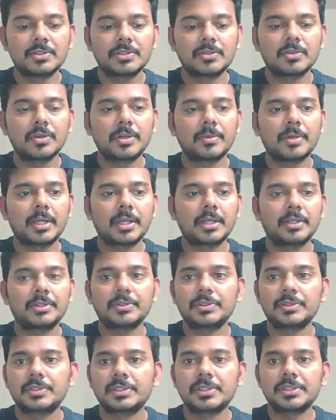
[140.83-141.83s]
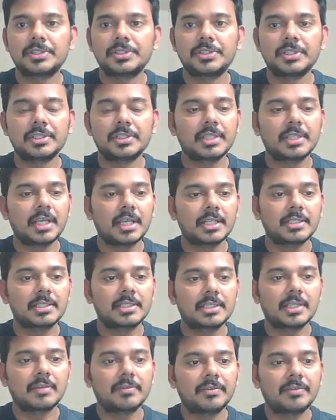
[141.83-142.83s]
so I'm going to search this
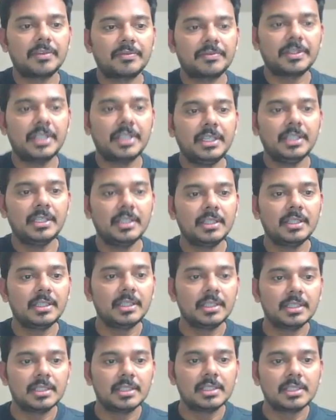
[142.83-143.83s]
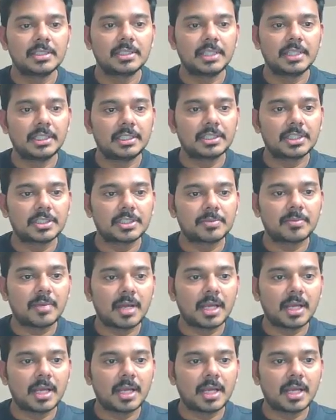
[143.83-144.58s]
n750 see this is